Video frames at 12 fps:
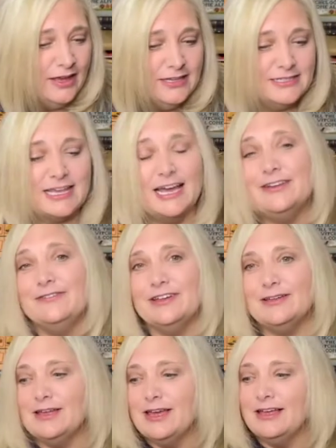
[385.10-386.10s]
It's kind of
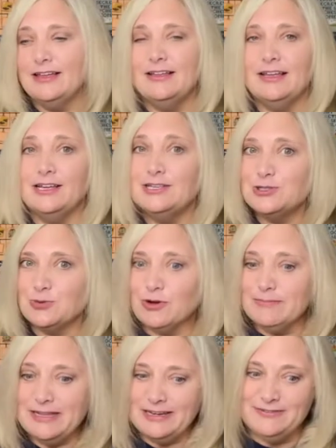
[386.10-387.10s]
a
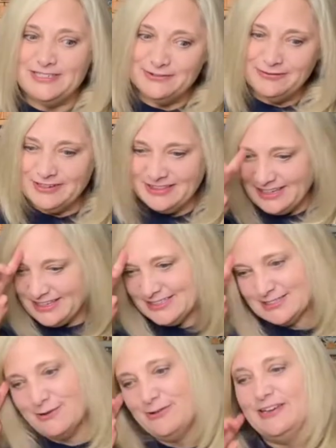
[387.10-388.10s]
assortment of different things
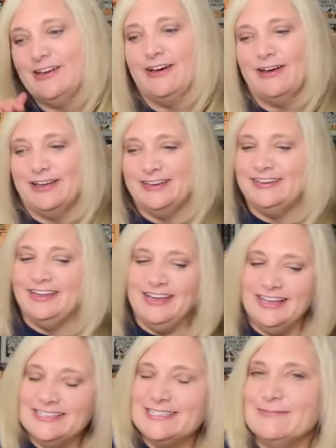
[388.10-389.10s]
going on
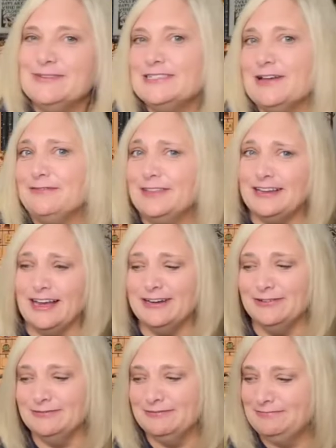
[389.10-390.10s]
and some stuff that I
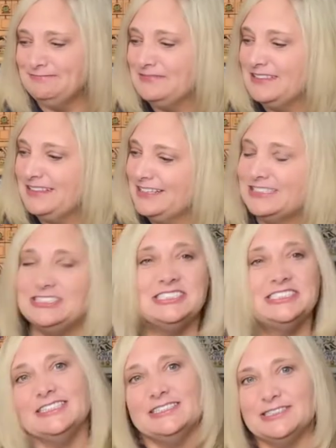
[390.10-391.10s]
don't, it's
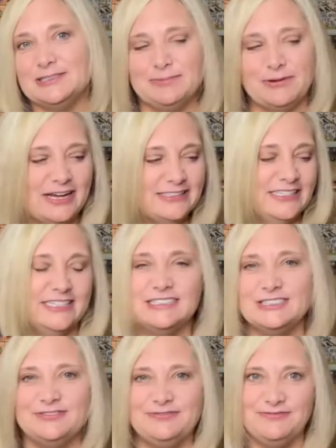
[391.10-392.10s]
just a little surprising.
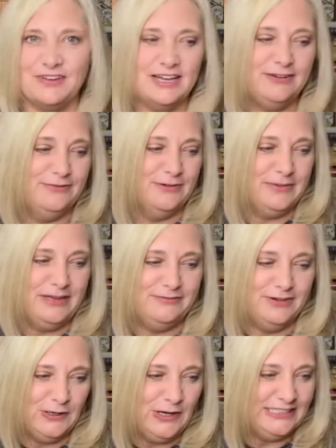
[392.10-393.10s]
It's fun for me
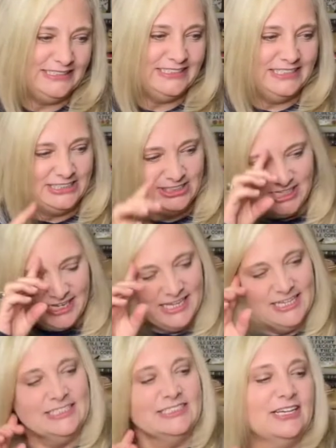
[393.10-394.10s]
for cross stitch.
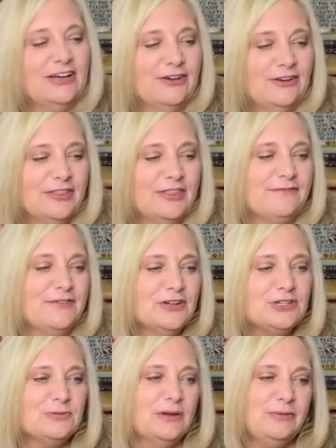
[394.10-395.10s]
So the
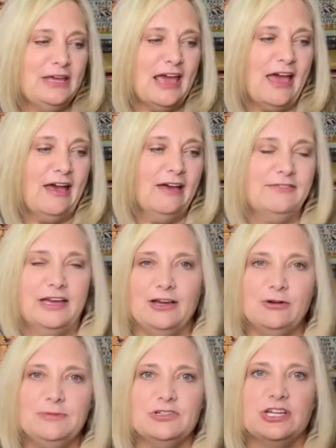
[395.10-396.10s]
first one we have, I
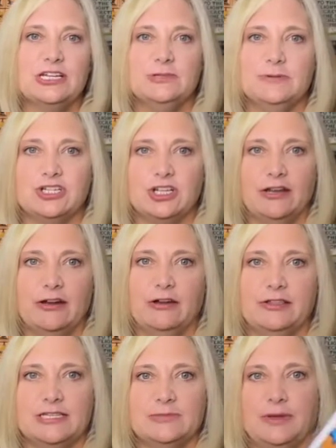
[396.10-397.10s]
hope there's not too much glare
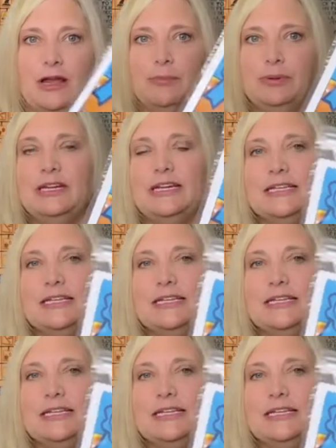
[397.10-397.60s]
on this, but I'll put an